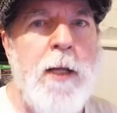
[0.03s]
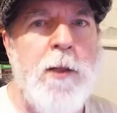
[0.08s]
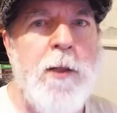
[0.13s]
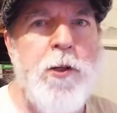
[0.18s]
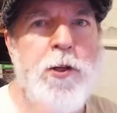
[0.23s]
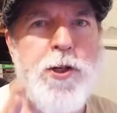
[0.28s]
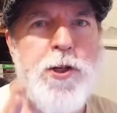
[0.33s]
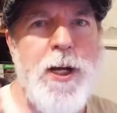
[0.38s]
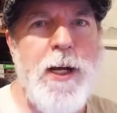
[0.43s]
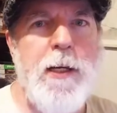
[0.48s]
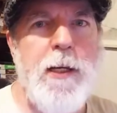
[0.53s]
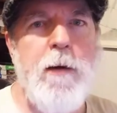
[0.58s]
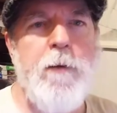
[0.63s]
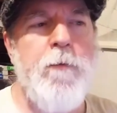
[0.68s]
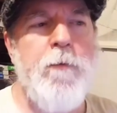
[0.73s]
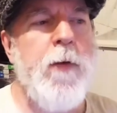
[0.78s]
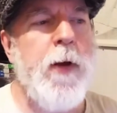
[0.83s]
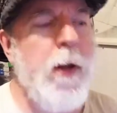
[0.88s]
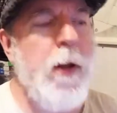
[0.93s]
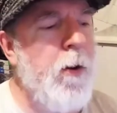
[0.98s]
The shaded
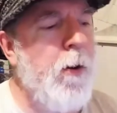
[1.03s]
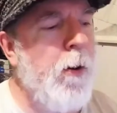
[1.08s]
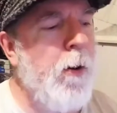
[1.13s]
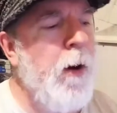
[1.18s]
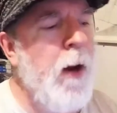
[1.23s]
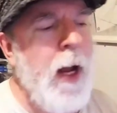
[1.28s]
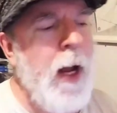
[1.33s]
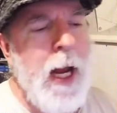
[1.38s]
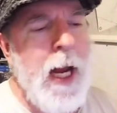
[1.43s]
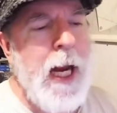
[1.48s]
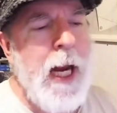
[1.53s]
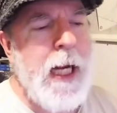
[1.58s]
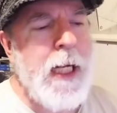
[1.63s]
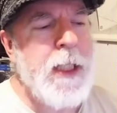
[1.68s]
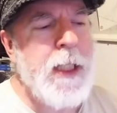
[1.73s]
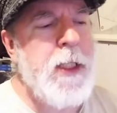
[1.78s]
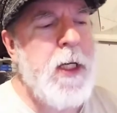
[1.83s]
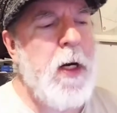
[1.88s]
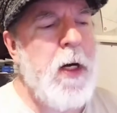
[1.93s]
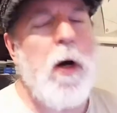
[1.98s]
figure
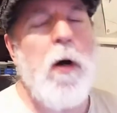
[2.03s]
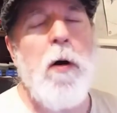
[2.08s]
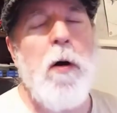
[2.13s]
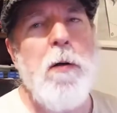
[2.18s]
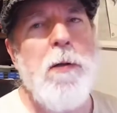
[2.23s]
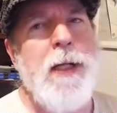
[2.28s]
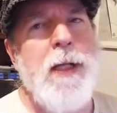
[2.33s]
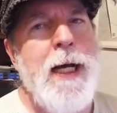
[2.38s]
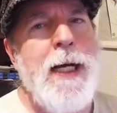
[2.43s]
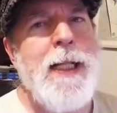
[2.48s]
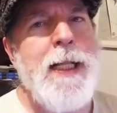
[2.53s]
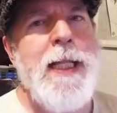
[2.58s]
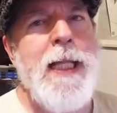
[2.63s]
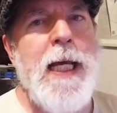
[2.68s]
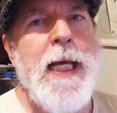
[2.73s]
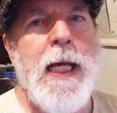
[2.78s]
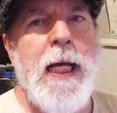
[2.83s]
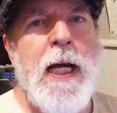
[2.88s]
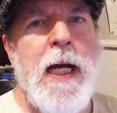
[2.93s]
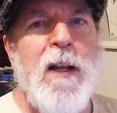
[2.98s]
is called
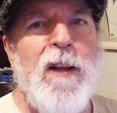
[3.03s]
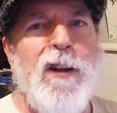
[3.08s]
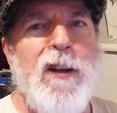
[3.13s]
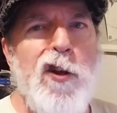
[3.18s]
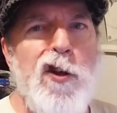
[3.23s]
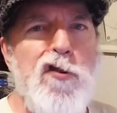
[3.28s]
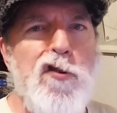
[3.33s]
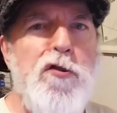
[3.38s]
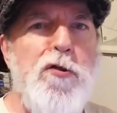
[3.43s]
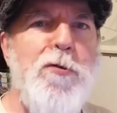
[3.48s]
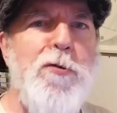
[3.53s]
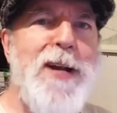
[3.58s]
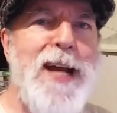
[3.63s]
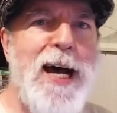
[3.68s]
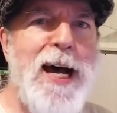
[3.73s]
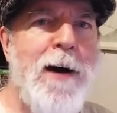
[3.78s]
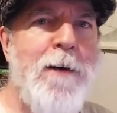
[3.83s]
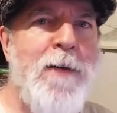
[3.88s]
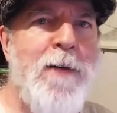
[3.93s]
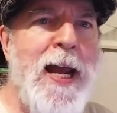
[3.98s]
the Lune
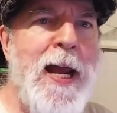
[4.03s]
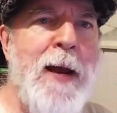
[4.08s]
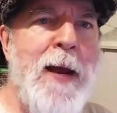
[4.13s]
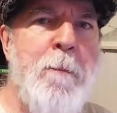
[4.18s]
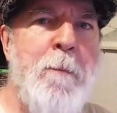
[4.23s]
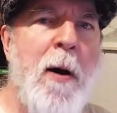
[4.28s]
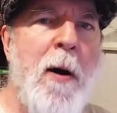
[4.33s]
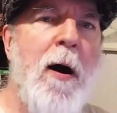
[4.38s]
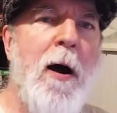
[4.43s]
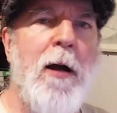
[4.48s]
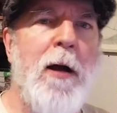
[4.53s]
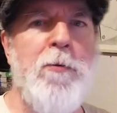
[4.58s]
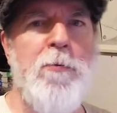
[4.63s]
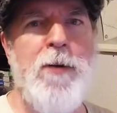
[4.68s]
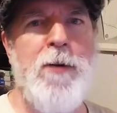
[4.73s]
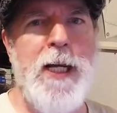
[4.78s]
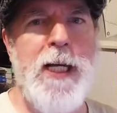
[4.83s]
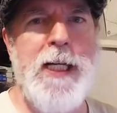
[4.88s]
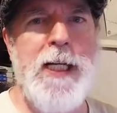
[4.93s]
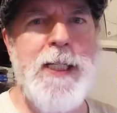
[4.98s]
of
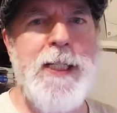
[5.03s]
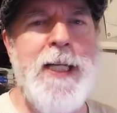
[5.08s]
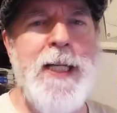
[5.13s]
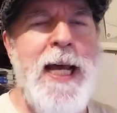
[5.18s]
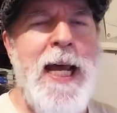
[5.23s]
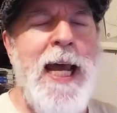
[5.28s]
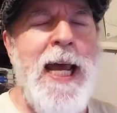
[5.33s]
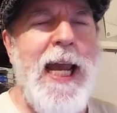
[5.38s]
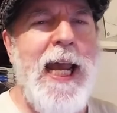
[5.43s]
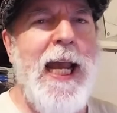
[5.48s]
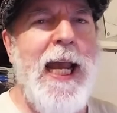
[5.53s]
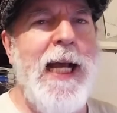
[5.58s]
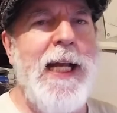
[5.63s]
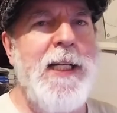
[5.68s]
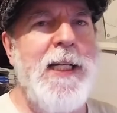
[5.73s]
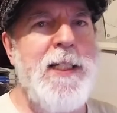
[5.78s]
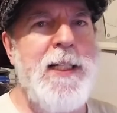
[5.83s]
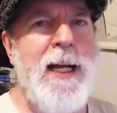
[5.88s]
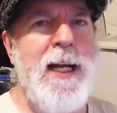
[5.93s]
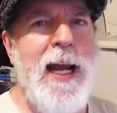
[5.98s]
Hippocrates.
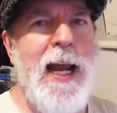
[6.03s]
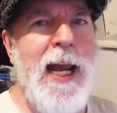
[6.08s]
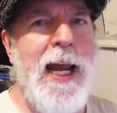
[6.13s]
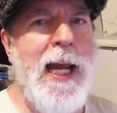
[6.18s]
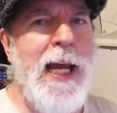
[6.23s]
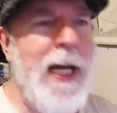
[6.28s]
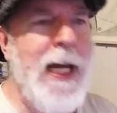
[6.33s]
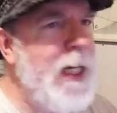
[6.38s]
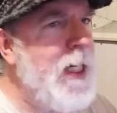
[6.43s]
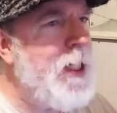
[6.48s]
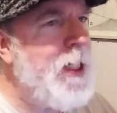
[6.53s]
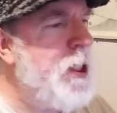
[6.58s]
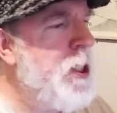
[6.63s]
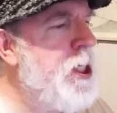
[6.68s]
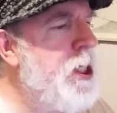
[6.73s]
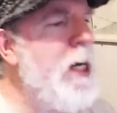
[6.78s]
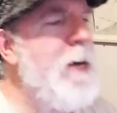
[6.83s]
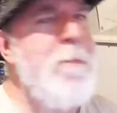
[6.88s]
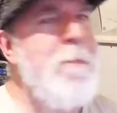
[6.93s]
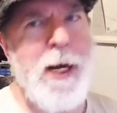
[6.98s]
It's a
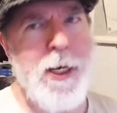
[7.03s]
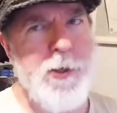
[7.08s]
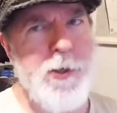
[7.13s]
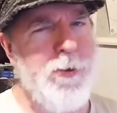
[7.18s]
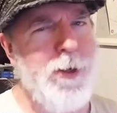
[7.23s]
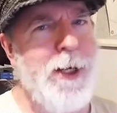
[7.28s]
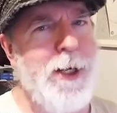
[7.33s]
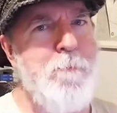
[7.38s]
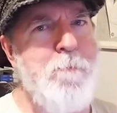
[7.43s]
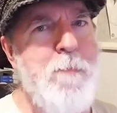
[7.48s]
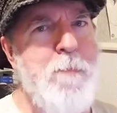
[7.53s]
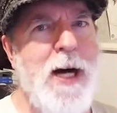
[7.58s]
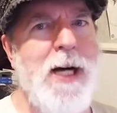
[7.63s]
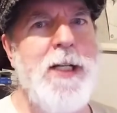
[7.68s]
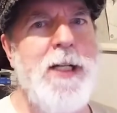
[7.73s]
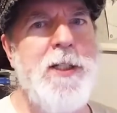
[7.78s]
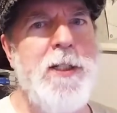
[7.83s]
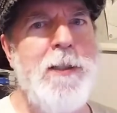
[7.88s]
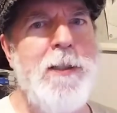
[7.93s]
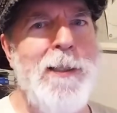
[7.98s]
geometric
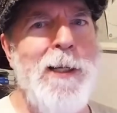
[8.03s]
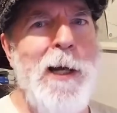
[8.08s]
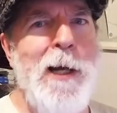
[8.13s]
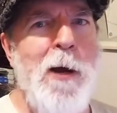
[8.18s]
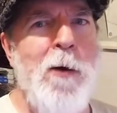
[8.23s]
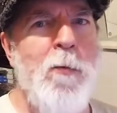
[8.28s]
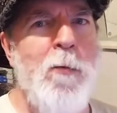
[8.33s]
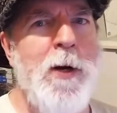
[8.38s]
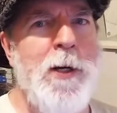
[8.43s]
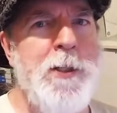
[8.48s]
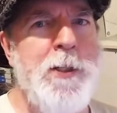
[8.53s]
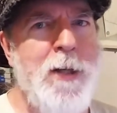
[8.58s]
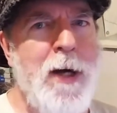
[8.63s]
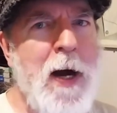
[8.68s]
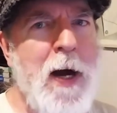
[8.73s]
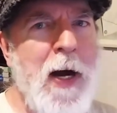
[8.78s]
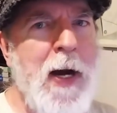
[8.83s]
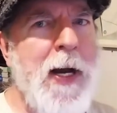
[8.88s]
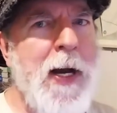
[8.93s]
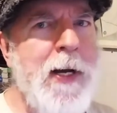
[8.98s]
puzzle which
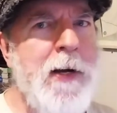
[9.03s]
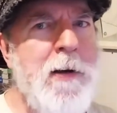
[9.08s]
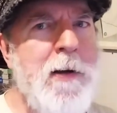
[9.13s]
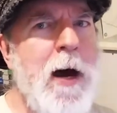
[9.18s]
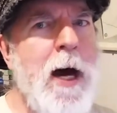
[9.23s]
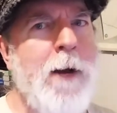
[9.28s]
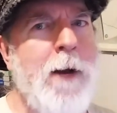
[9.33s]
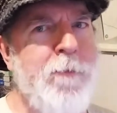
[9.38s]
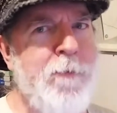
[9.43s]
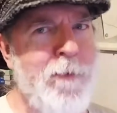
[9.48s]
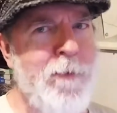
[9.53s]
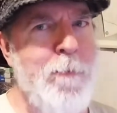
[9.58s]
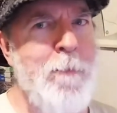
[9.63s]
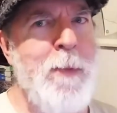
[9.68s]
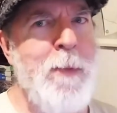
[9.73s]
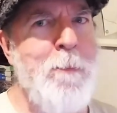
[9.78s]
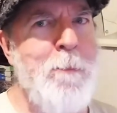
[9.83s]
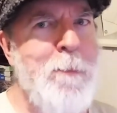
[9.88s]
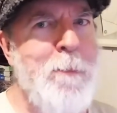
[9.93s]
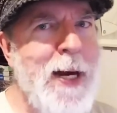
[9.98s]
I got
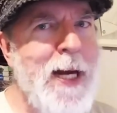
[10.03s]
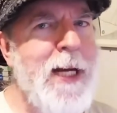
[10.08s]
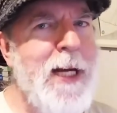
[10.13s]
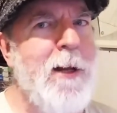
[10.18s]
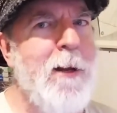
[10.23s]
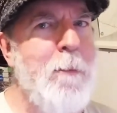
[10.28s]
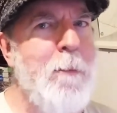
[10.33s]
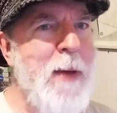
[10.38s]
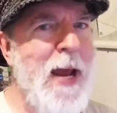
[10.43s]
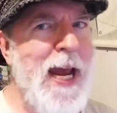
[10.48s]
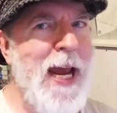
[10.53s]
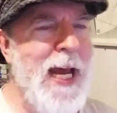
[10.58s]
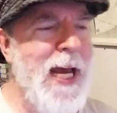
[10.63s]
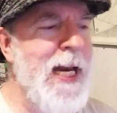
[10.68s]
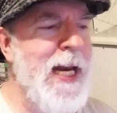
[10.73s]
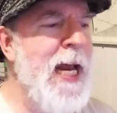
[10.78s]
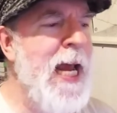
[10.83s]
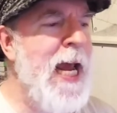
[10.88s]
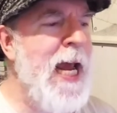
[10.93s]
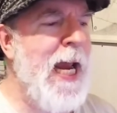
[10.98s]
from Michael
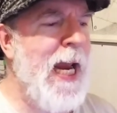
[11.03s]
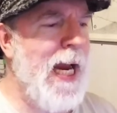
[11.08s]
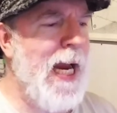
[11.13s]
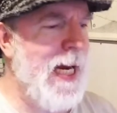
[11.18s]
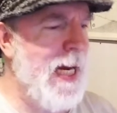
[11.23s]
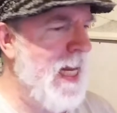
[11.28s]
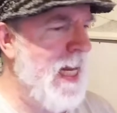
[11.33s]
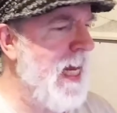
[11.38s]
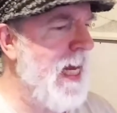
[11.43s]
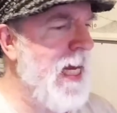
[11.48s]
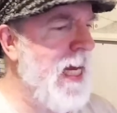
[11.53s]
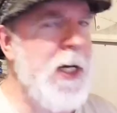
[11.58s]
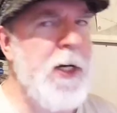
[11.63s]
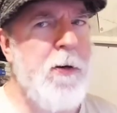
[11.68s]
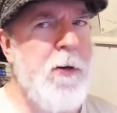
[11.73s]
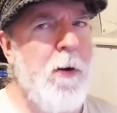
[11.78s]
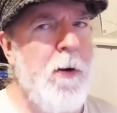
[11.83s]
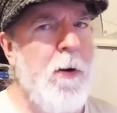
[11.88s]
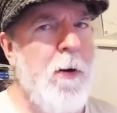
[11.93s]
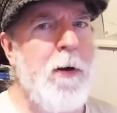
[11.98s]
Penn, and he in
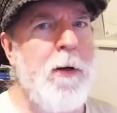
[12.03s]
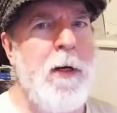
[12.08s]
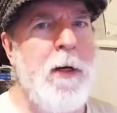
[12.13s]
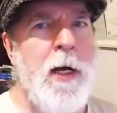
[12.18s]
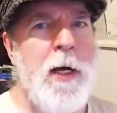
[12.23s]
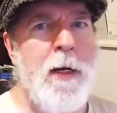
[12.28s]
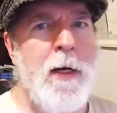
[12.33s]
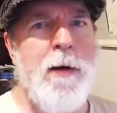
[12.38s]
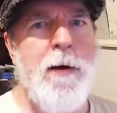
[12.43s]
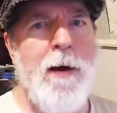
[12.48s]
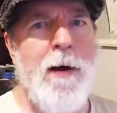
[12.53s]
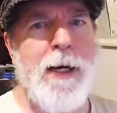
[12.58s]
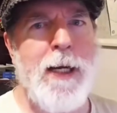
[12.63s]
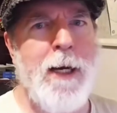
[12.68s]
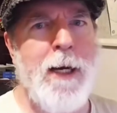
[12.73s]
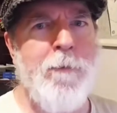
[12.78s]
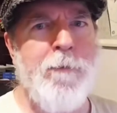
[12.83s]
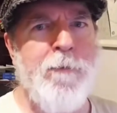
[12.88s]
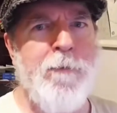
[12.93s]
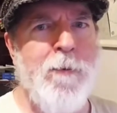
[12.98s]
turn got
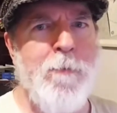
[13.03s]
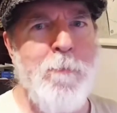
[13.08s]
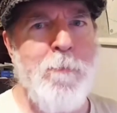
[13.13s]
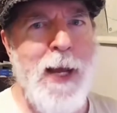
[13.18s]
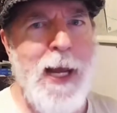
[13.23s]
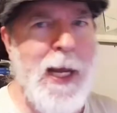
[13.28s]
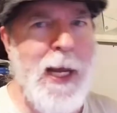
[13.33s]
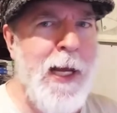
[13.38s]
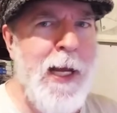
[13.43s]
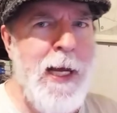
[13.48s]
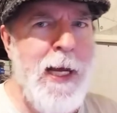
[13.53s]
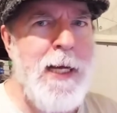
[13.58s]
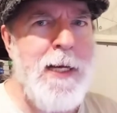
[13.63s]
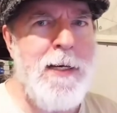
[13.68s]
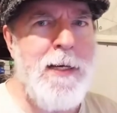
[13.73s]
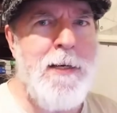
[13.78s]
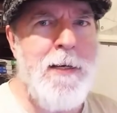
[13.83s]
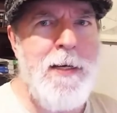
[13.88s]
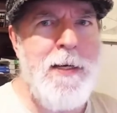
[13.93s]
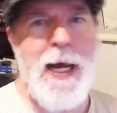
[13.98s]
it from a
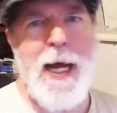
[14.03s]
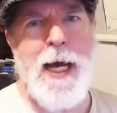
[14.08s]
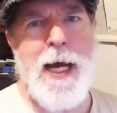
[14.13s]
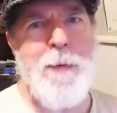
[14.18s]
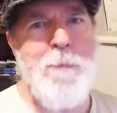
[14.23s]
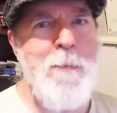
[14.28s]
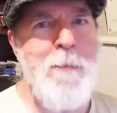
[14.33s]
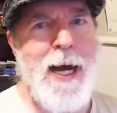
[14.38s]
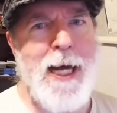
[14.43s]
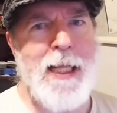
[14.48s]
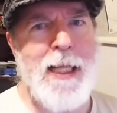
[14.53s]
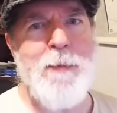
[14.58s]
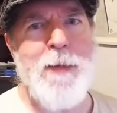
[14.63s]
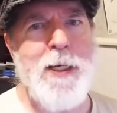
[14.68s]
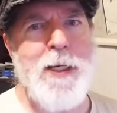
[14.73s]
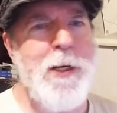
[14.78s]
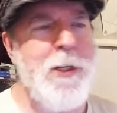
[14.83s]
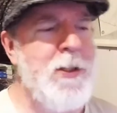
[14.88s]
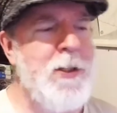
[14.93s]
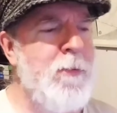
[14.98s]
dead
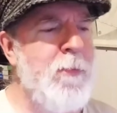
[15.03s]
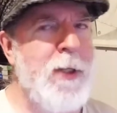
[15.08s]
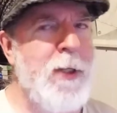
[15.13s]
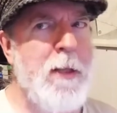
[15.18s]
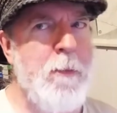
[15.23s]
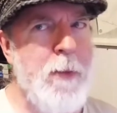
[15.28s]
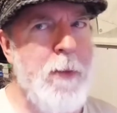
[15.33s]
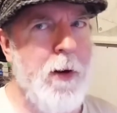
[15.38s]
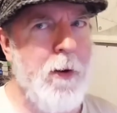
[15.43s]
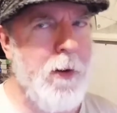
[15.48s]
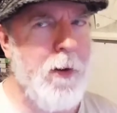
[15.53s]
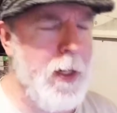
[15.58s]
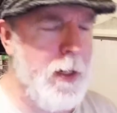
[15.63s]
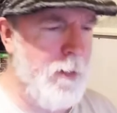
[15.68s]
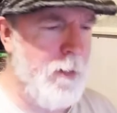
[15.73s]
mathematician with a beard.